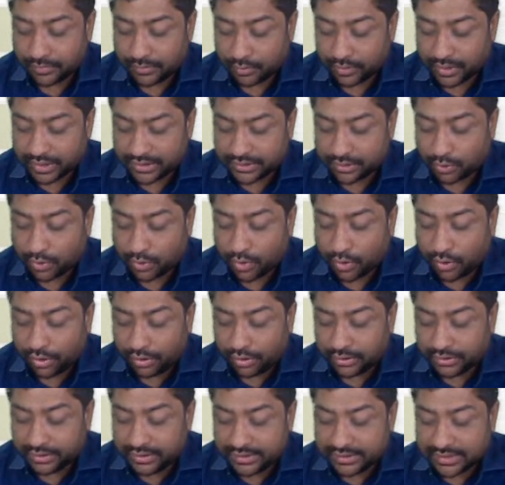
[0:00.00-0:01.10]
Okay, so
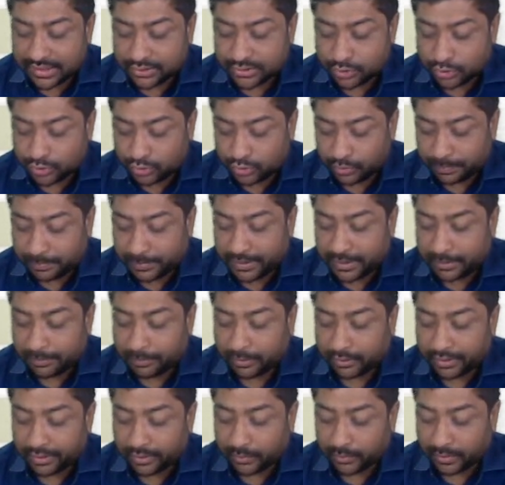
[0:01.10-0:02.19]
all these are super
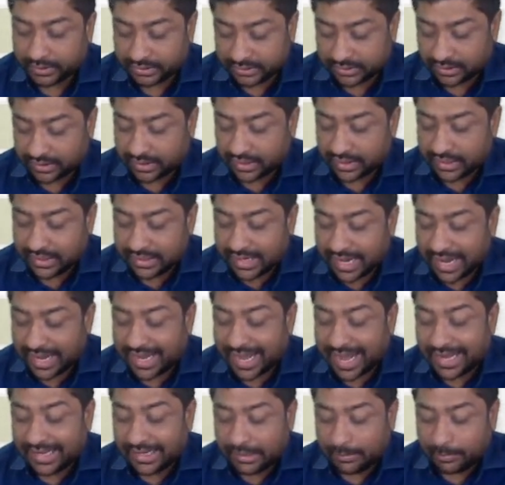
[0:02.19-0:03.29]
important questions. And
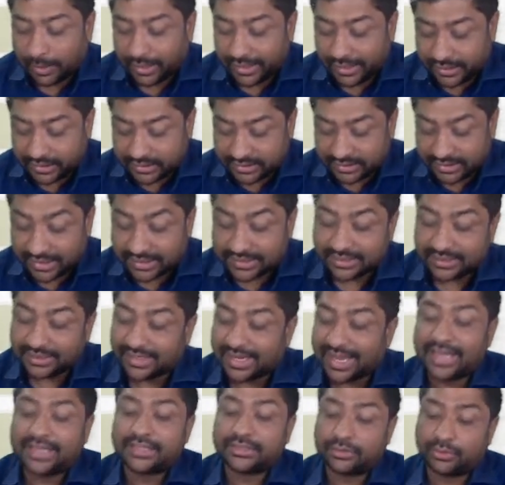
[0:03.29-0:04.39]
antibiotics, yes, it
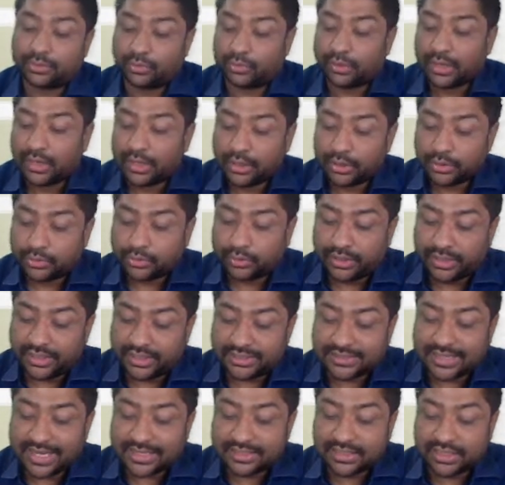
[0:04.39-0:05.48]
has role. So it
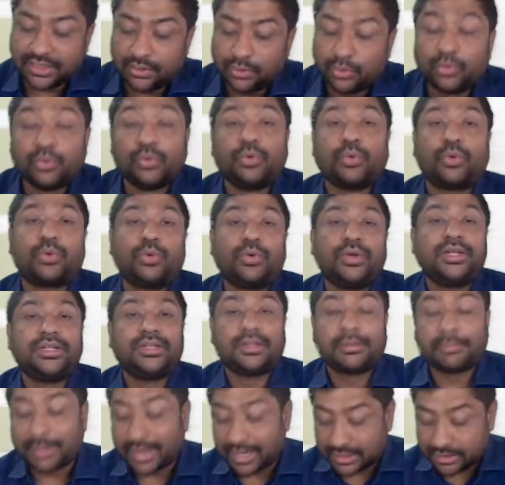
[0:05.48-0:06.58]
is asking no role in
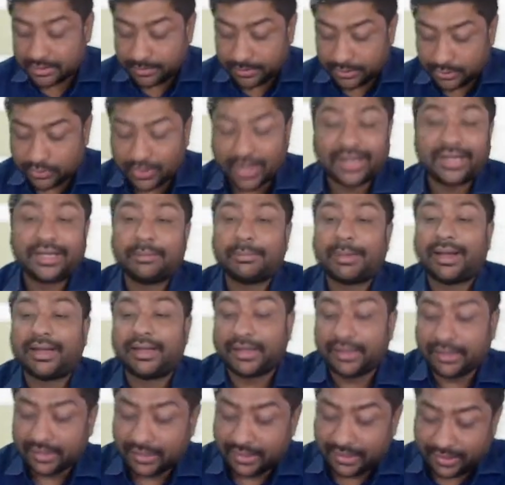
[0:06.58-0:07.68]
the management. So
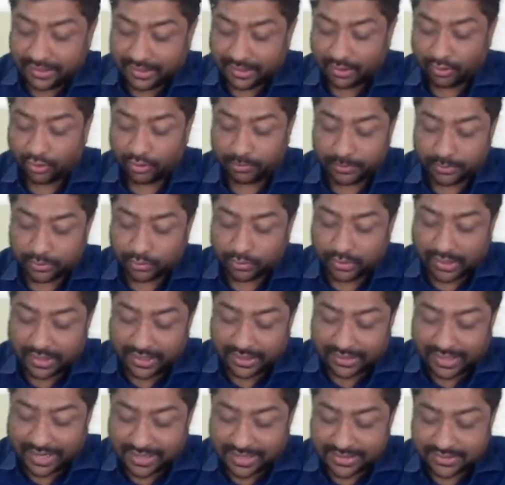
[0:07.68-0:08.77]
antibiotic cannot do. The
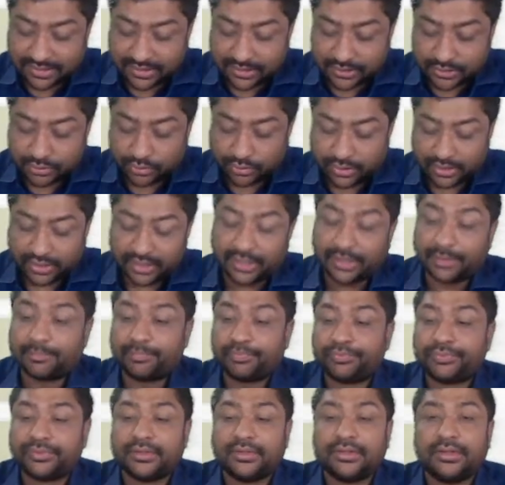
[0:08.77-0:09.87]
correct answer is your A.
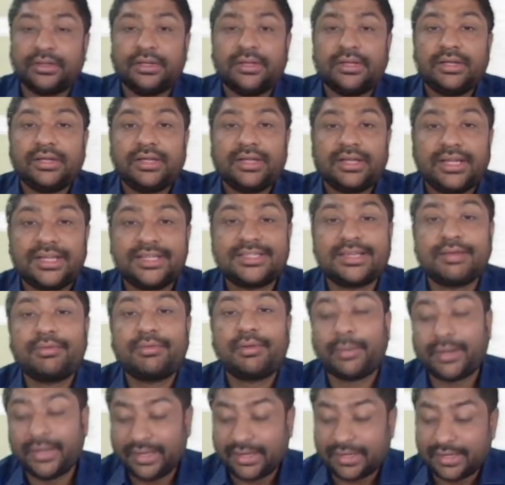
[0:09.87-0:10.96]
Is
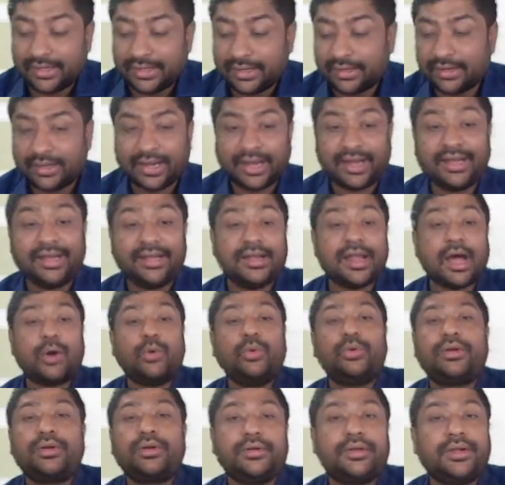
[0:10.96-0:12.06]
everybody clear? Any
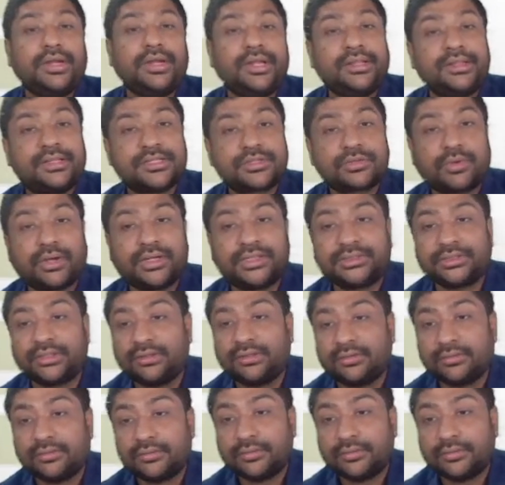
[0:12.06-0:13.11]
doubt in this question?